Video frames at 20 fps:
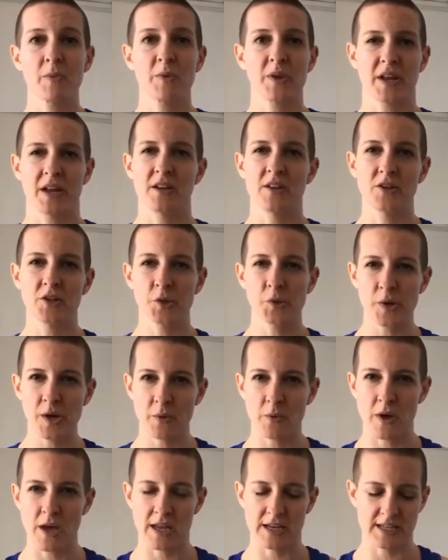but I knew I
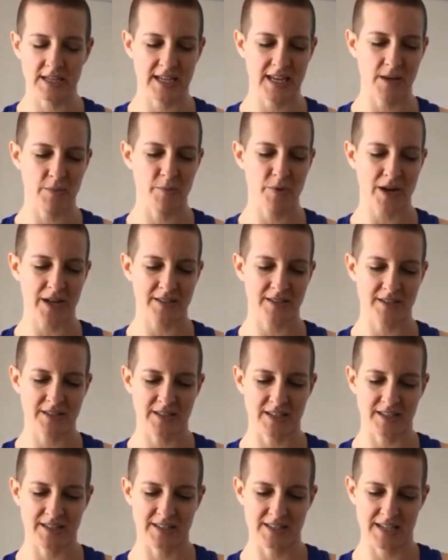wanted to keep
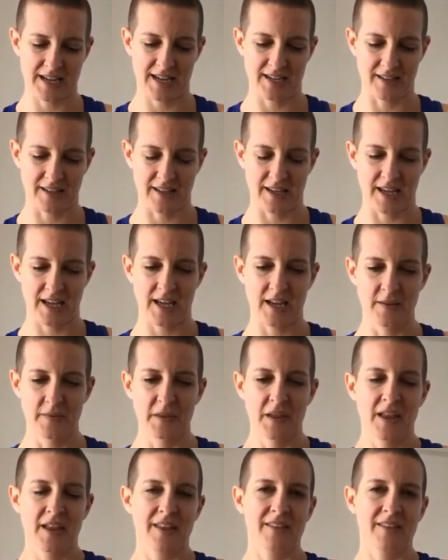practicing daily.